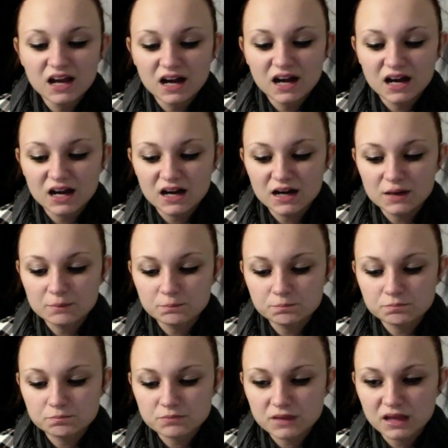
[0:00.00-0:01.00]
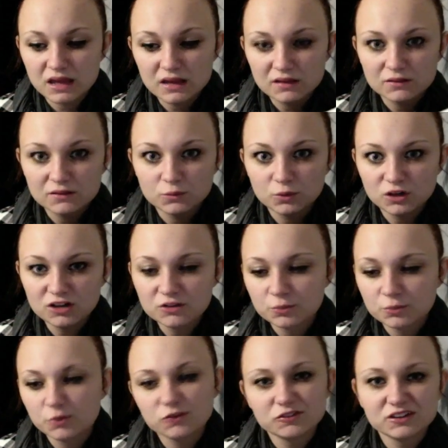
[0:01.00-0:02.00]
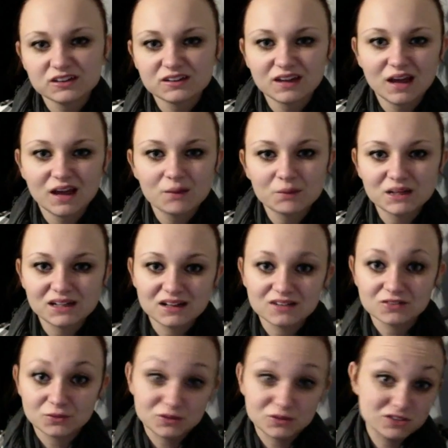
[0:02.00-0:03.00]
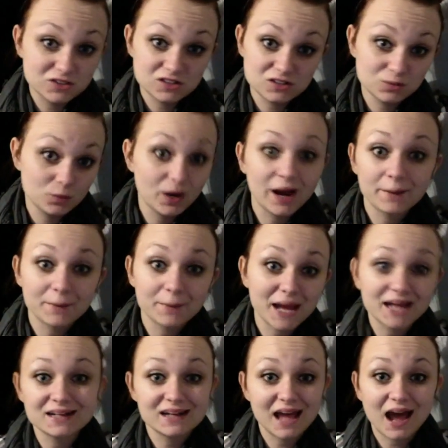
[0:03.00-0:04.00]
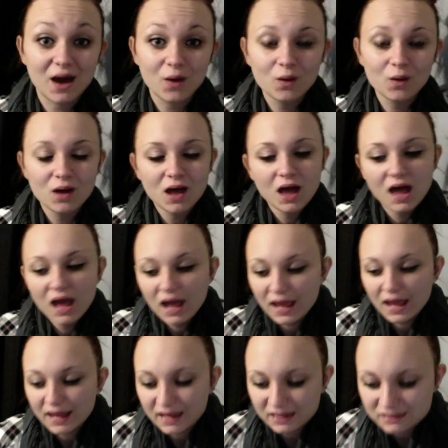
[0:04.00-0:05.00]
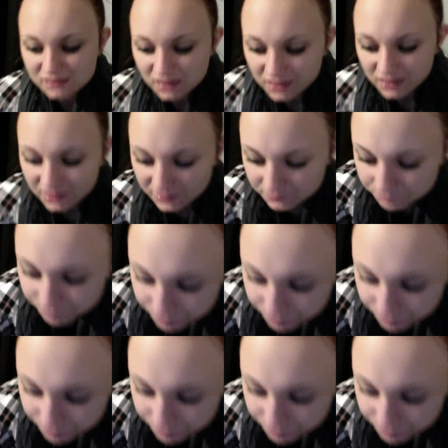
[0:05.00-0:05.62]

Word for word: Um, it works perfectly on my desk, which is where I'm at now, and uh,